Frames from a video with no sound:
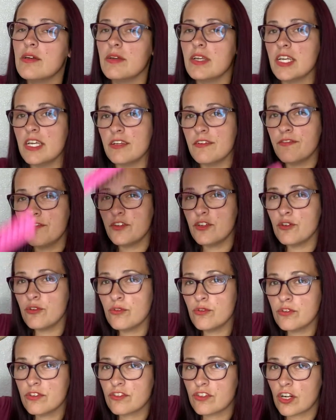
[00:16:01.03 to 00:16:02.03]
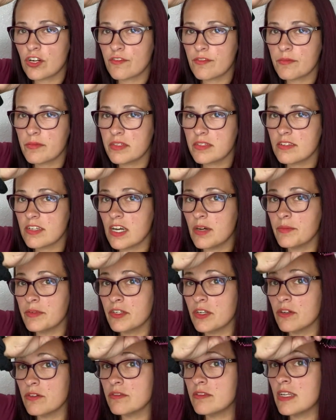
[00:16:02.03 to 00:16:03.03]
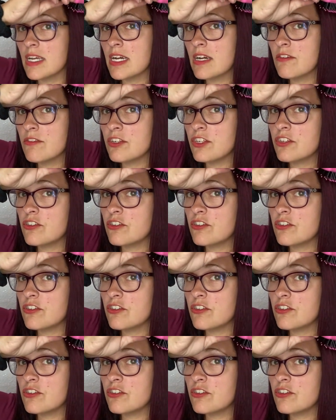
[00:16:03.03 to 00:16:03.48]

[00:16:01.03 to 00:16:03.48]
If you start from the top and go down,